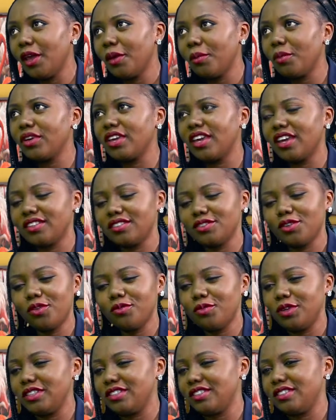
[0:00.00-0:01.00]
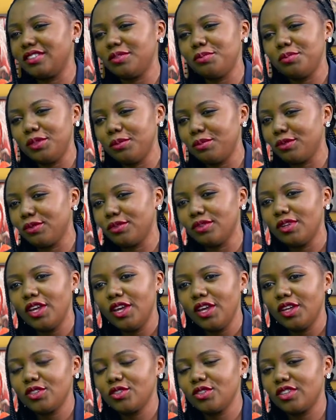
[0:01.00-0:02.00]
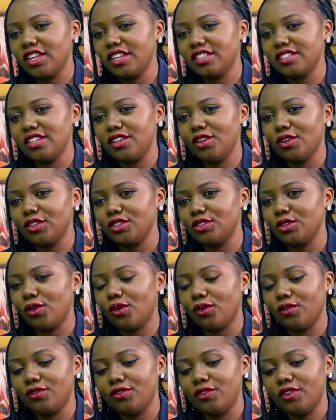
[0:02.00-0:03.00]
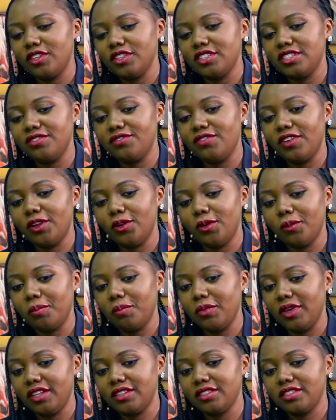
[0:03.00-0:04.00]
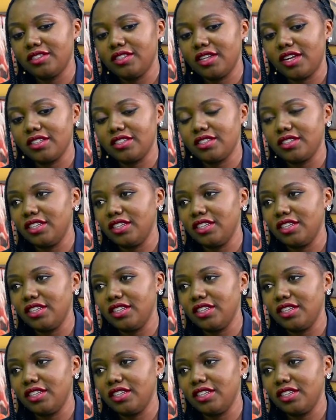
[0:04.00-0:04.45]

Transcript: But yes, government is the people. So there's a lot of development that,